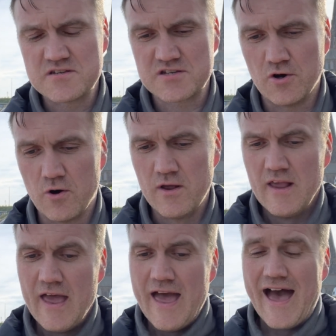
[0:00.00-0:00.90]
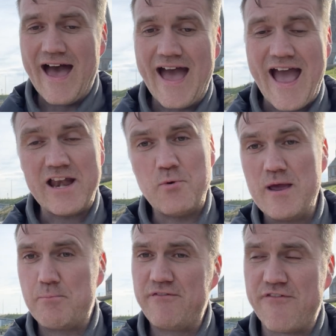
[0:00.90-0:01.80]
So
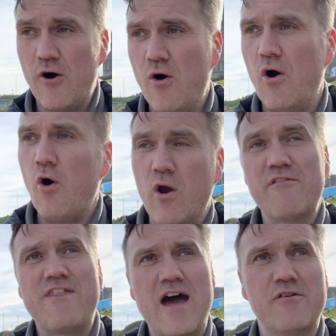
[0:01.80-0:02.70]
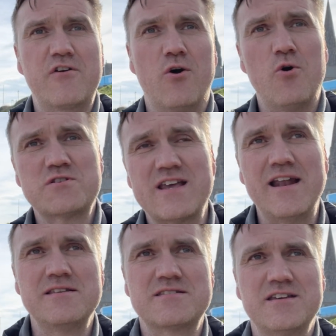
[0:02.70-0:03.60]
anyway, before all of that, of course,
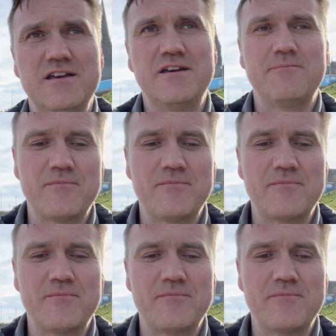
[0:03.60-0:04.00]
and to